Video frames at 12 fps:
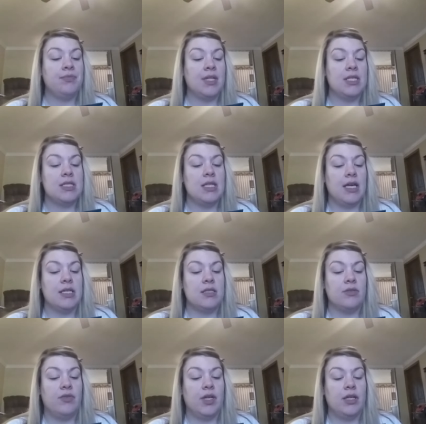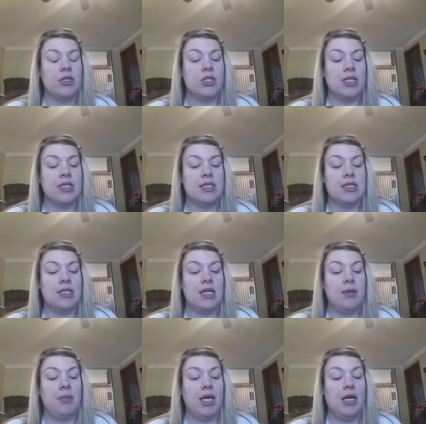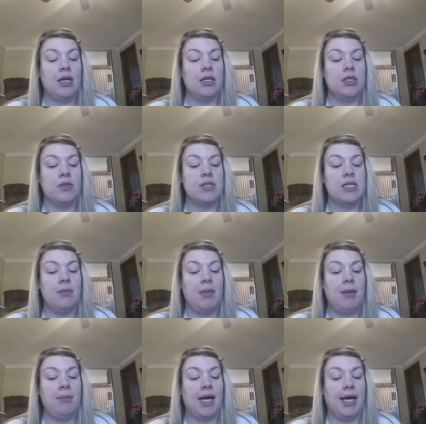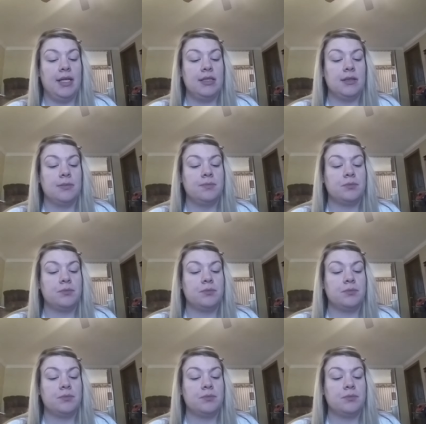This says the finish is demi to semi-matte,